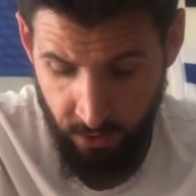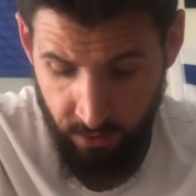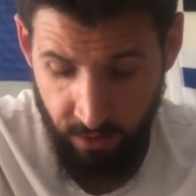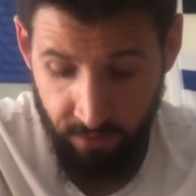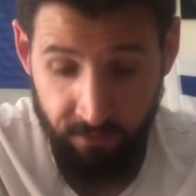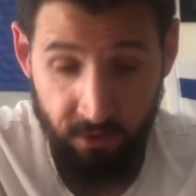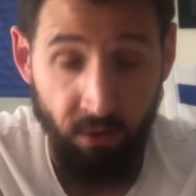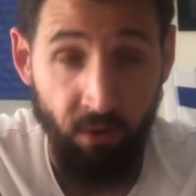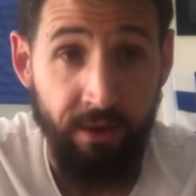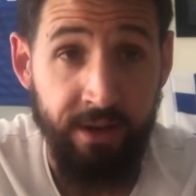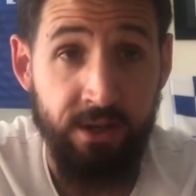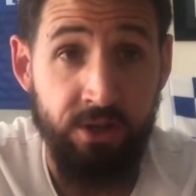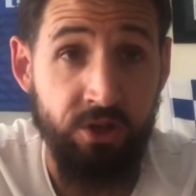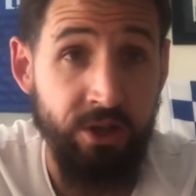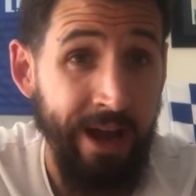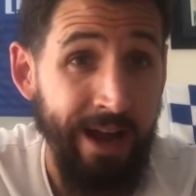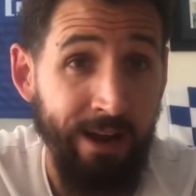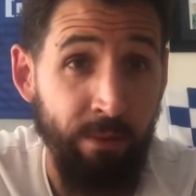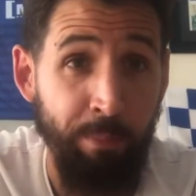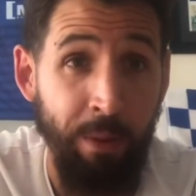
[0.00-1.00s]
They've got in
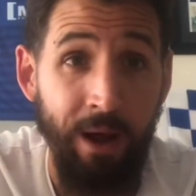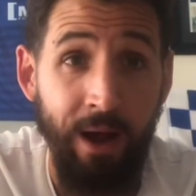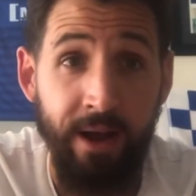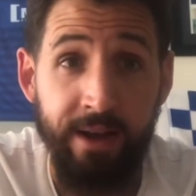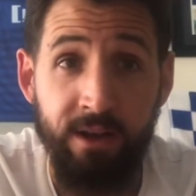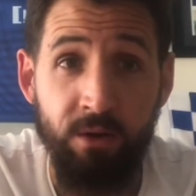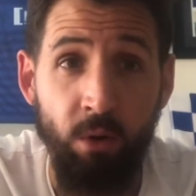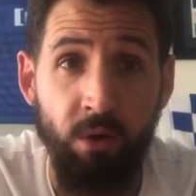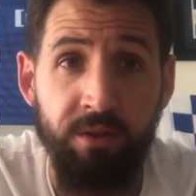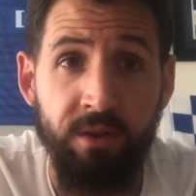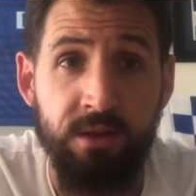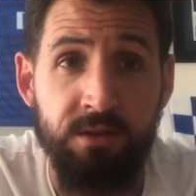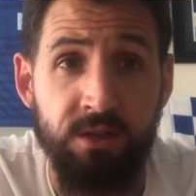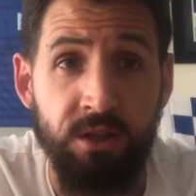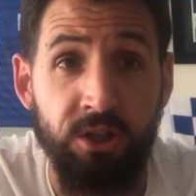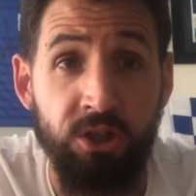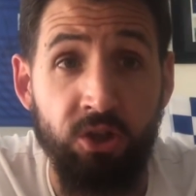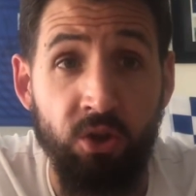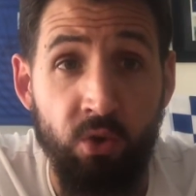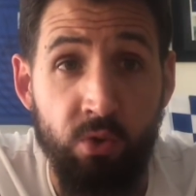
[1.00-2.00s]
Jack Payne, who I think is
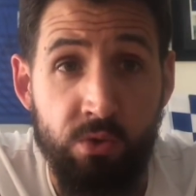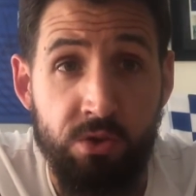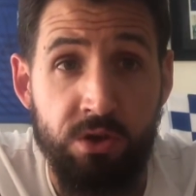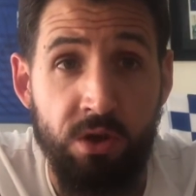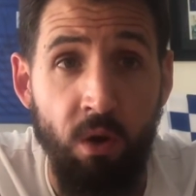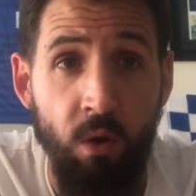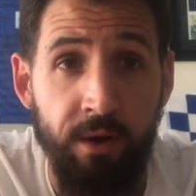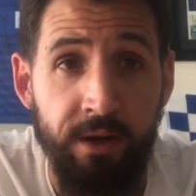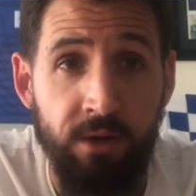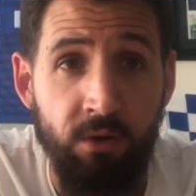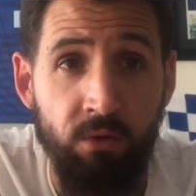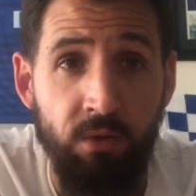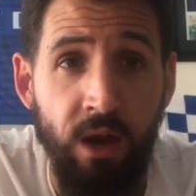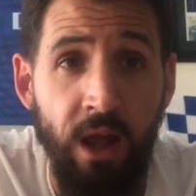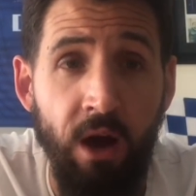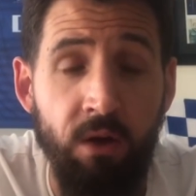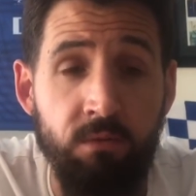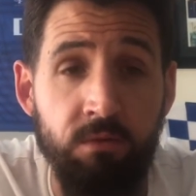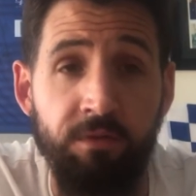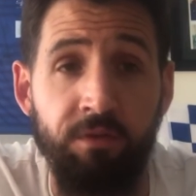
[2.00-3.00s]
a huge signing on
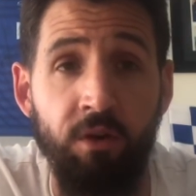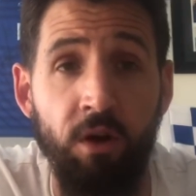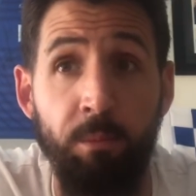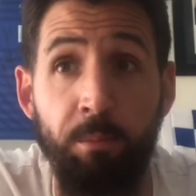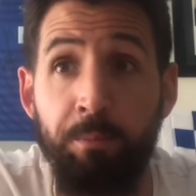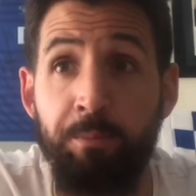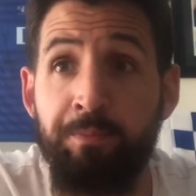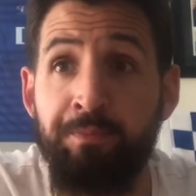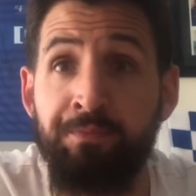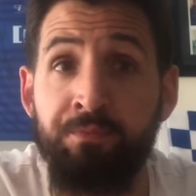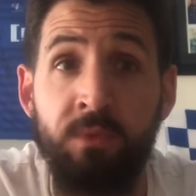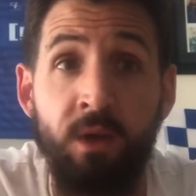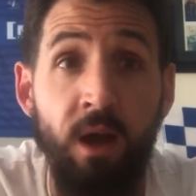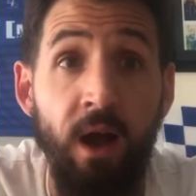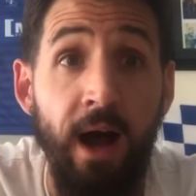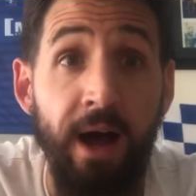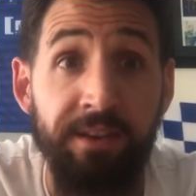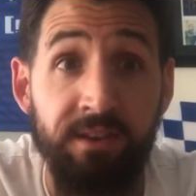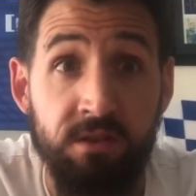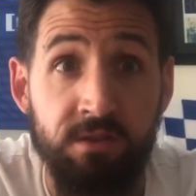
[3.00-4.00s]
loan from
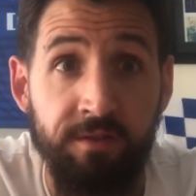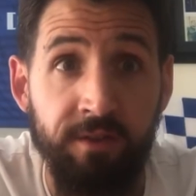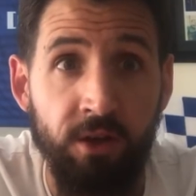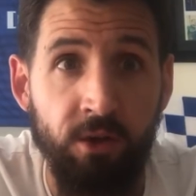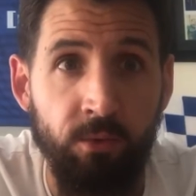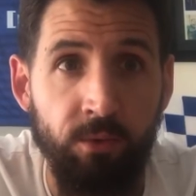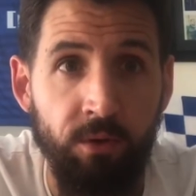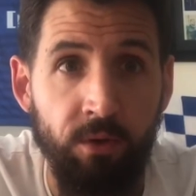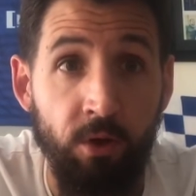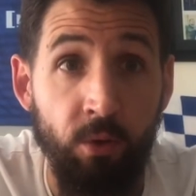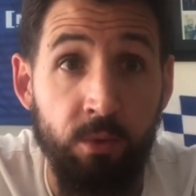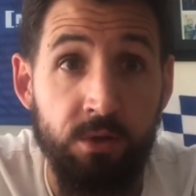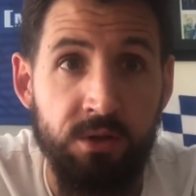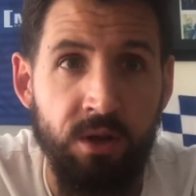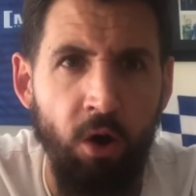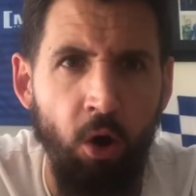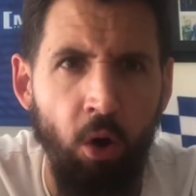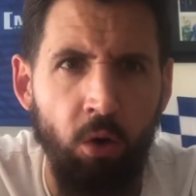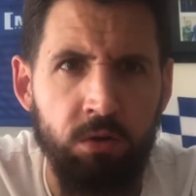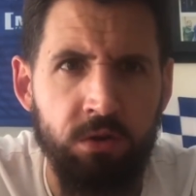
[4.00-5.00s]
Huddersfield, who was
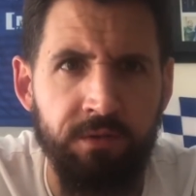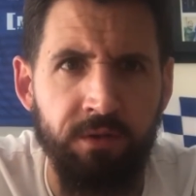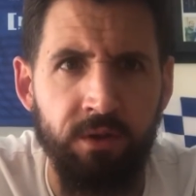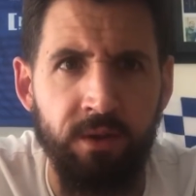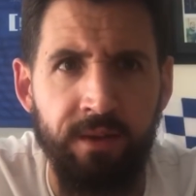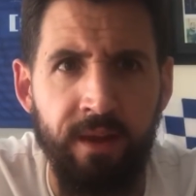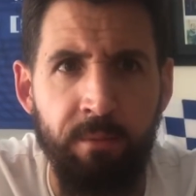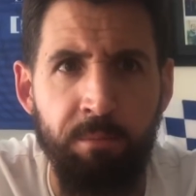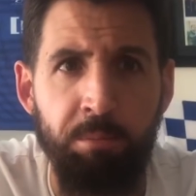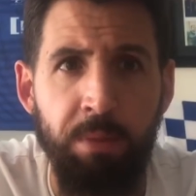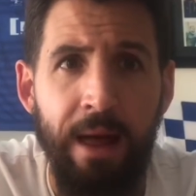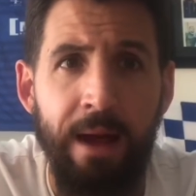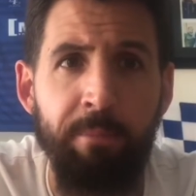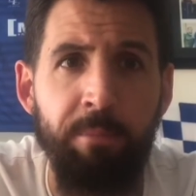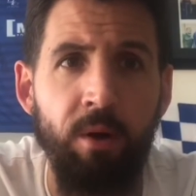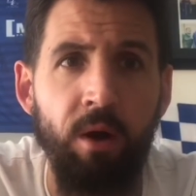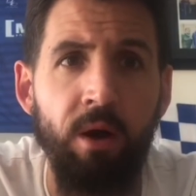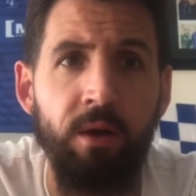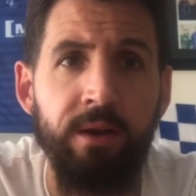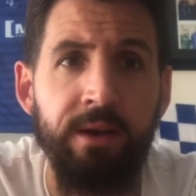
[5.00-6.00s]
at Oxford and then
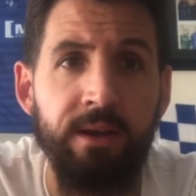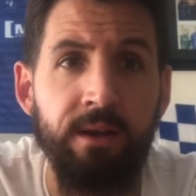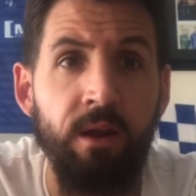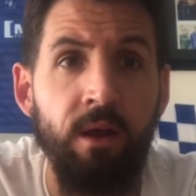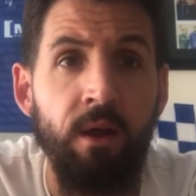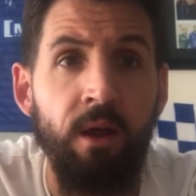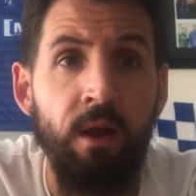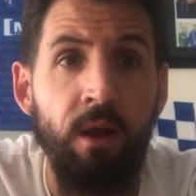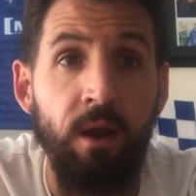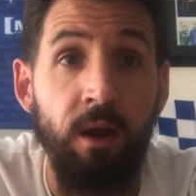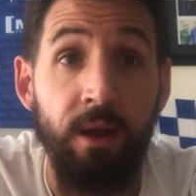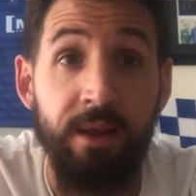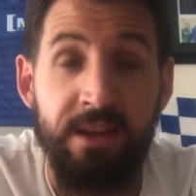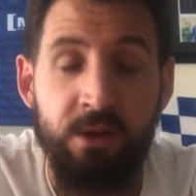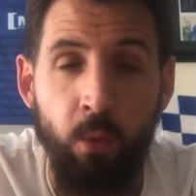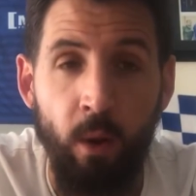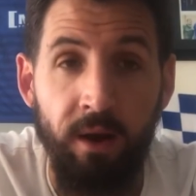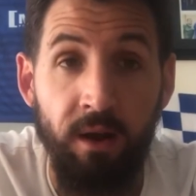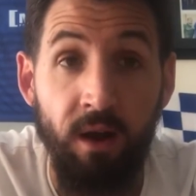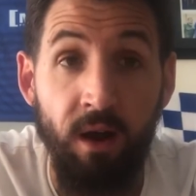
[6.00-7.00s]
Blackburn in
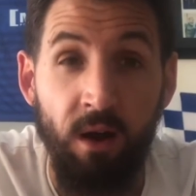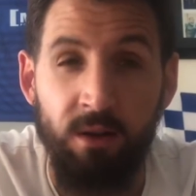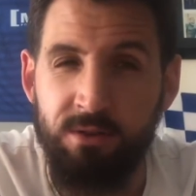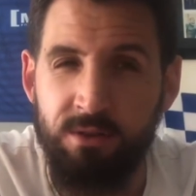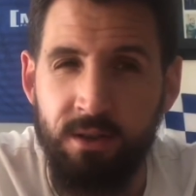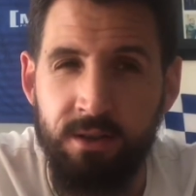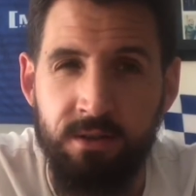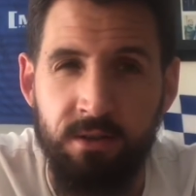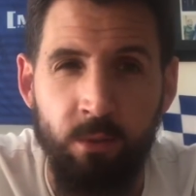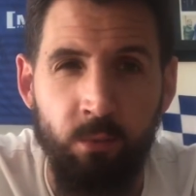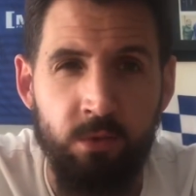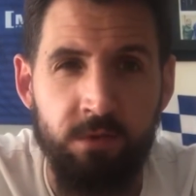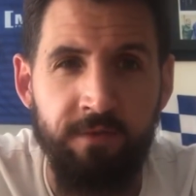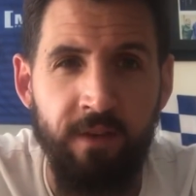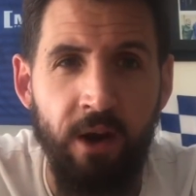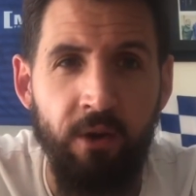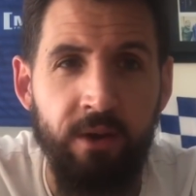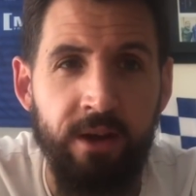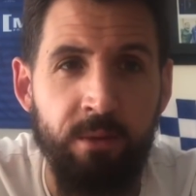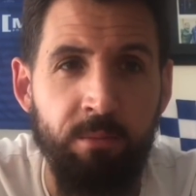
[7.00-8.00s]
League One last season and was
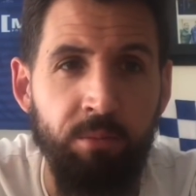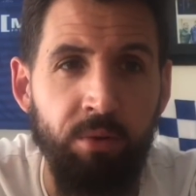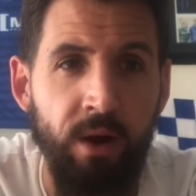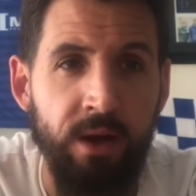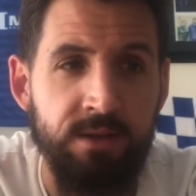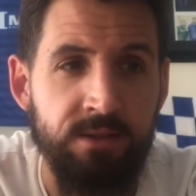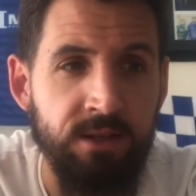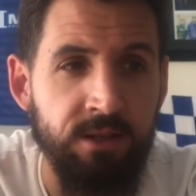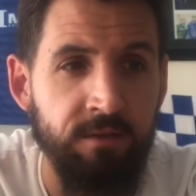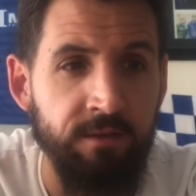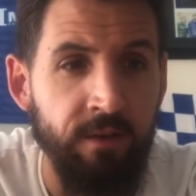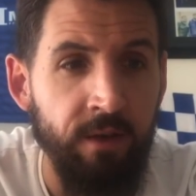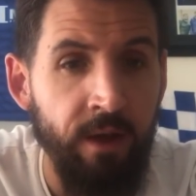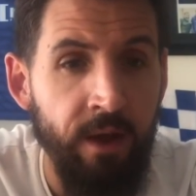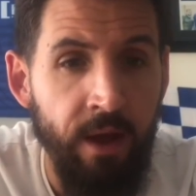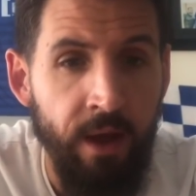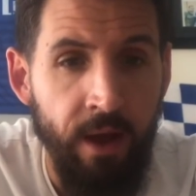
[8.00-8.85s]
very impressive.